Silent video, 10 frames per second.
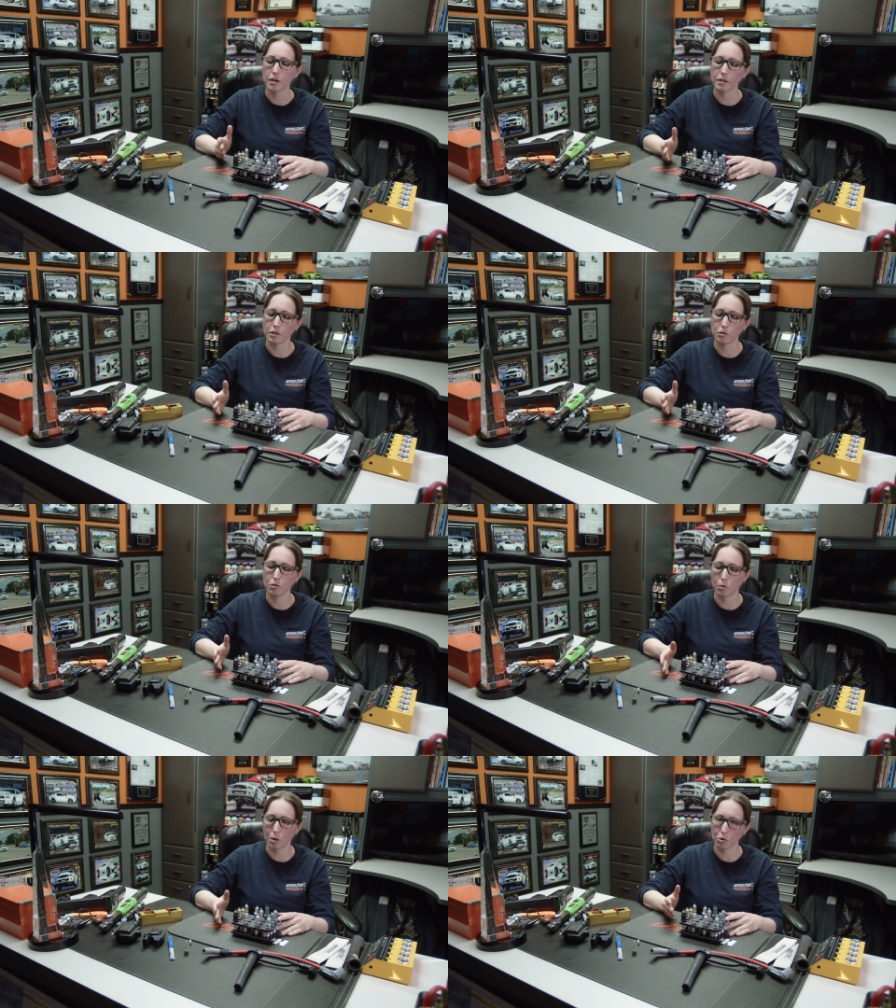Again, you
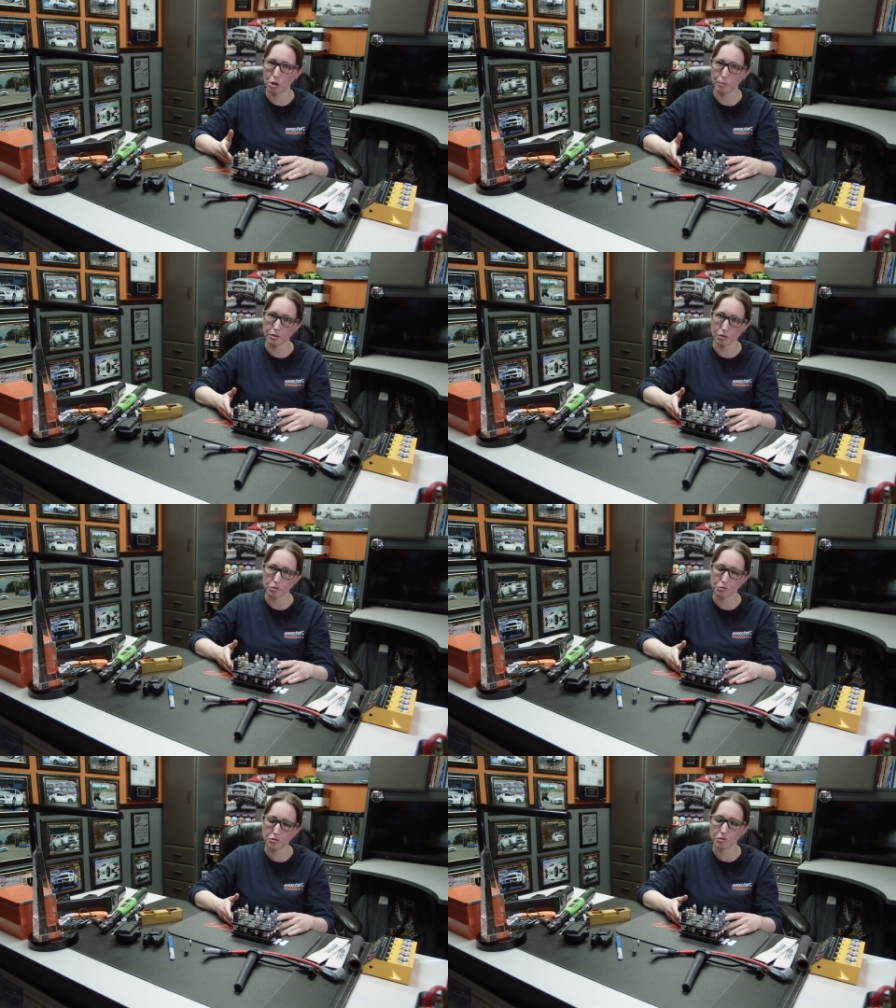don't want them coming
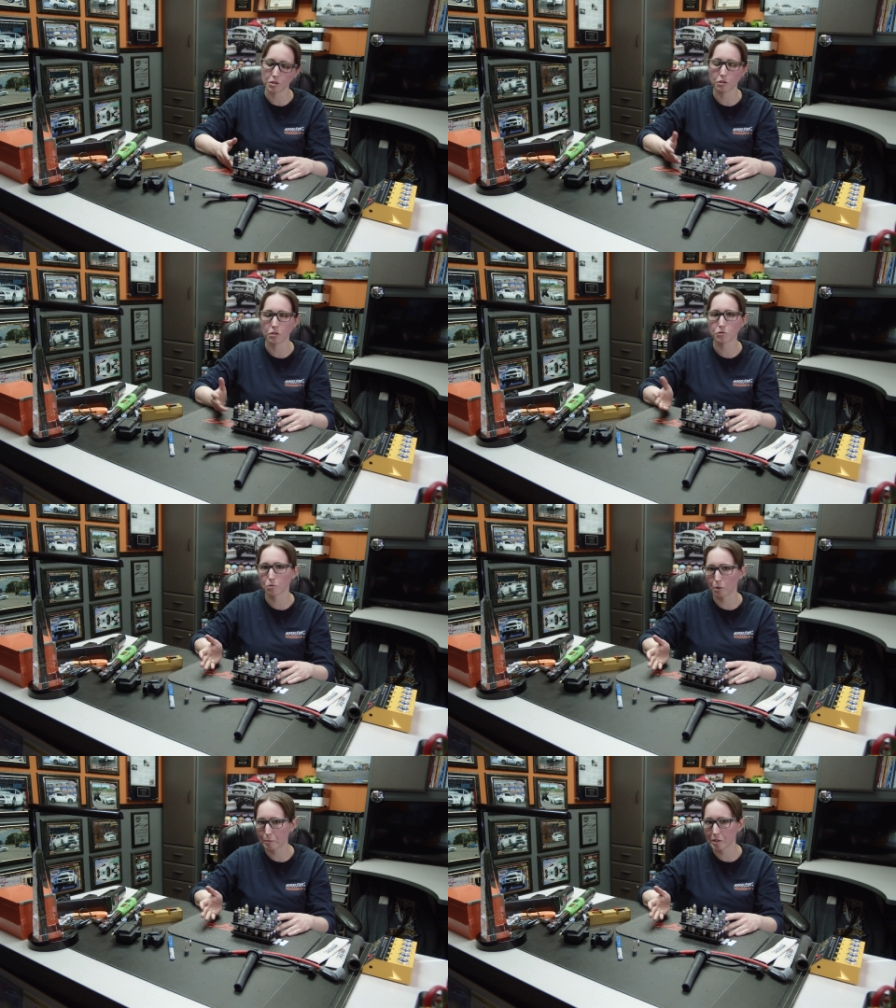loose and you also
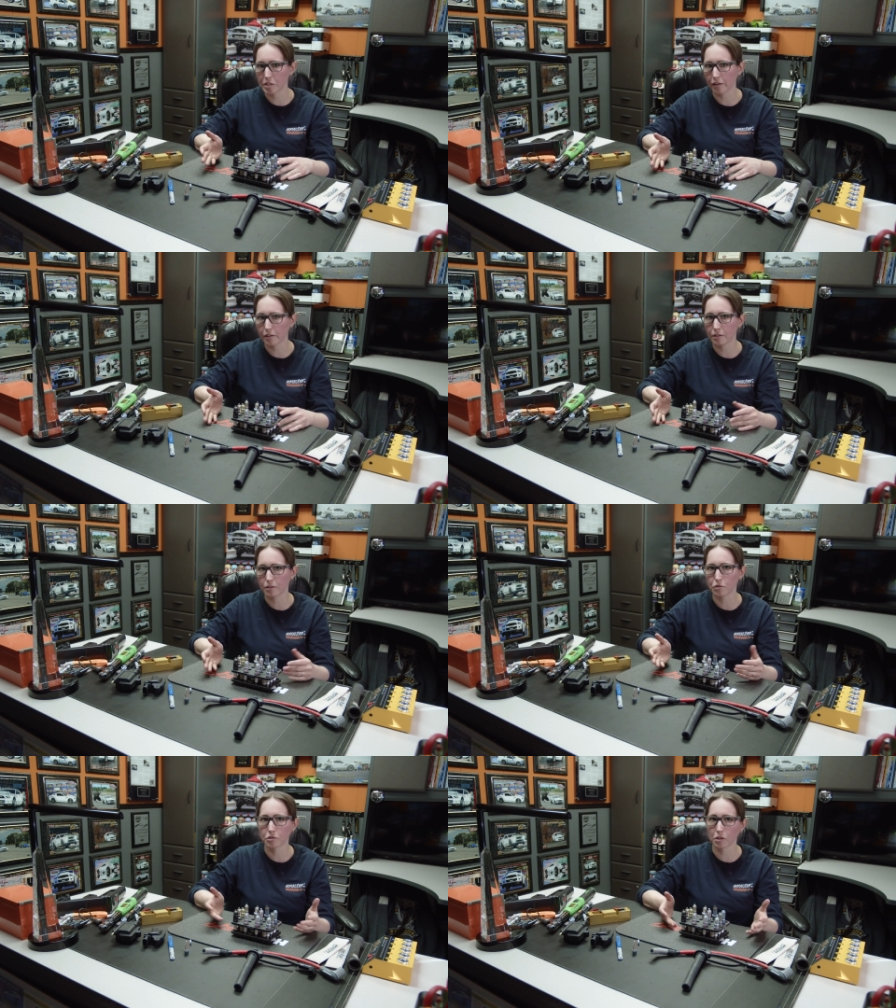don't want to be tight
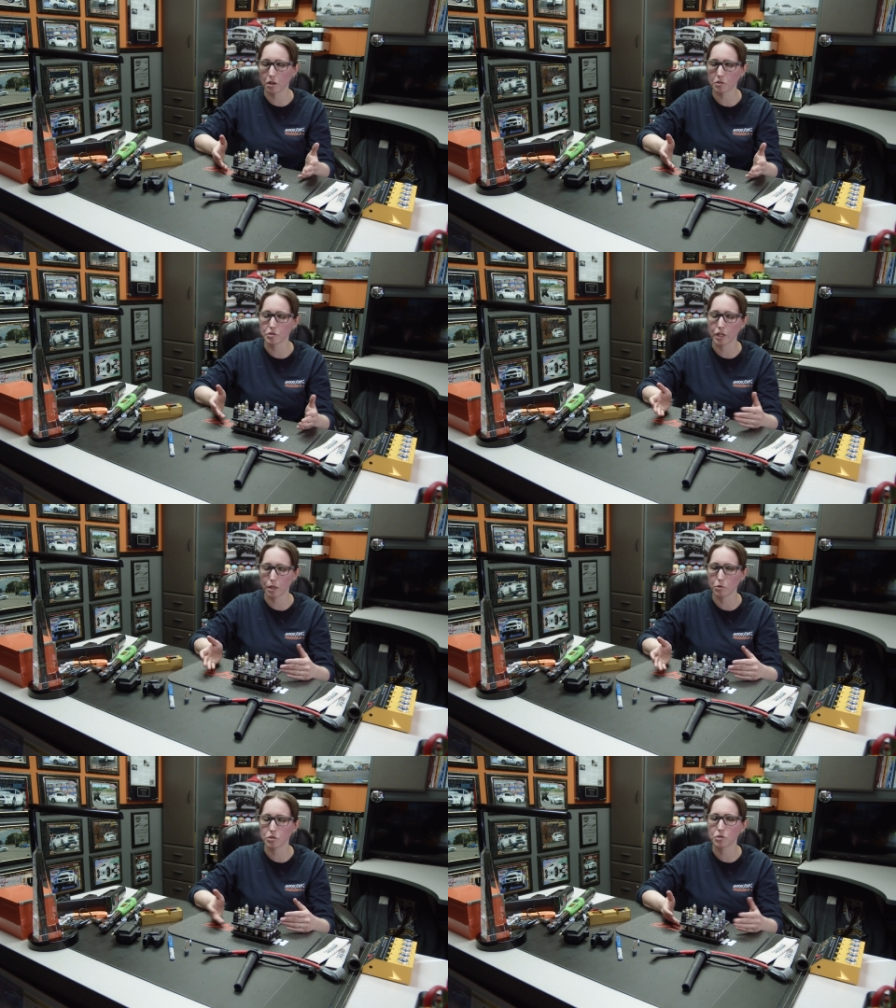because you're going to cause
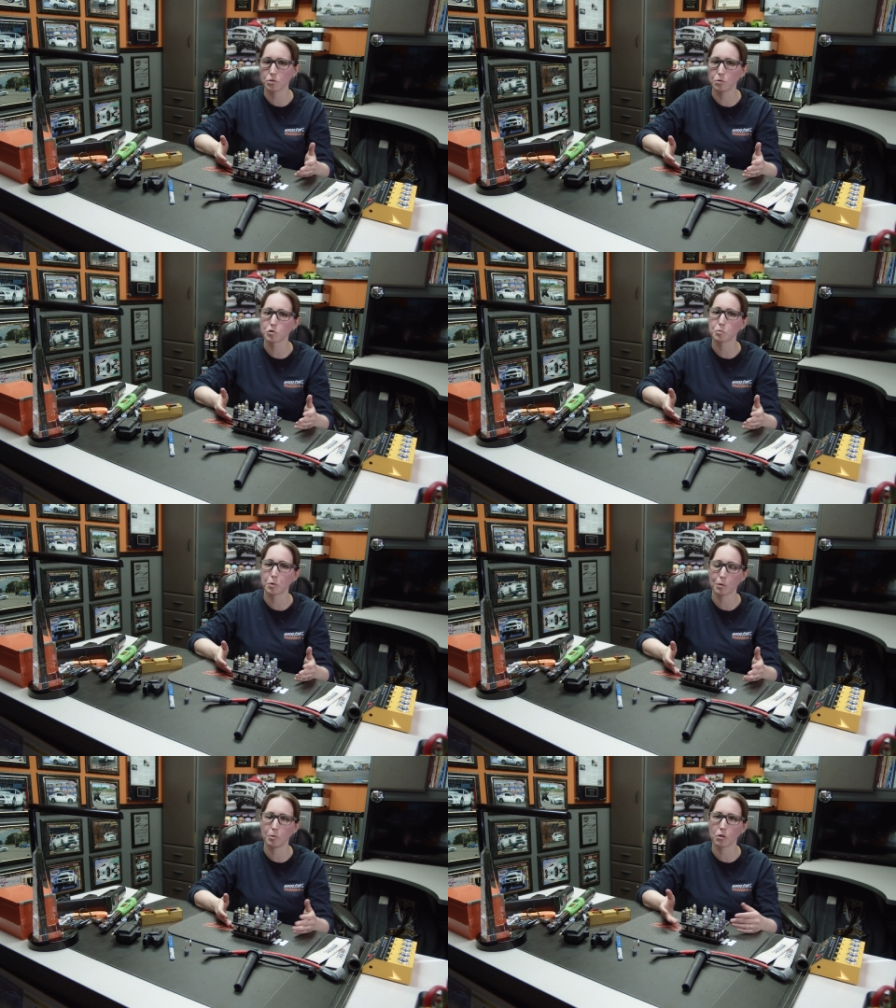damage to the
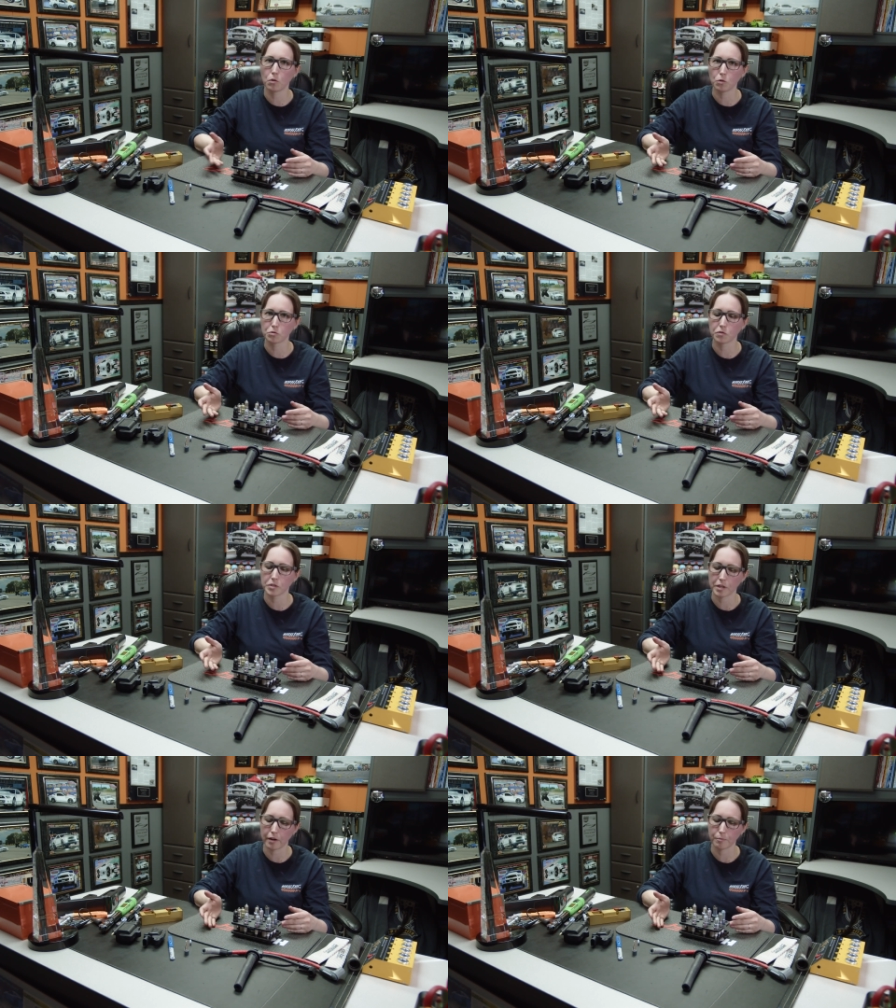spark plug holes
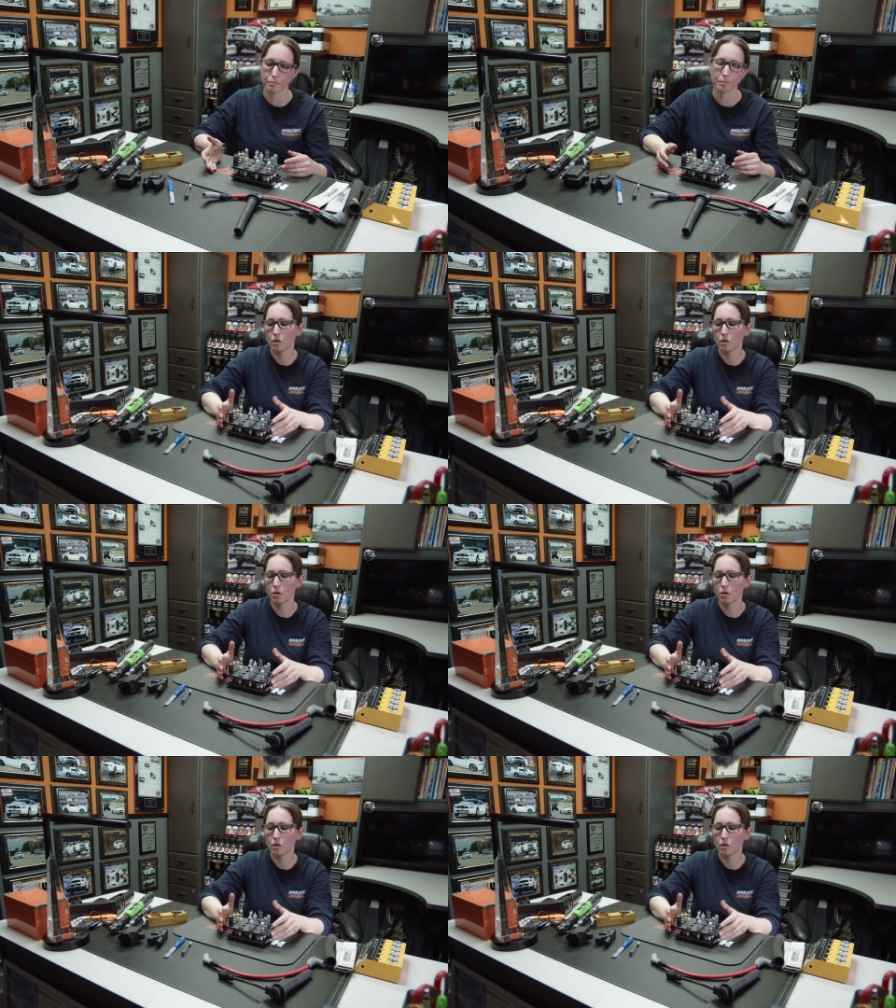over time.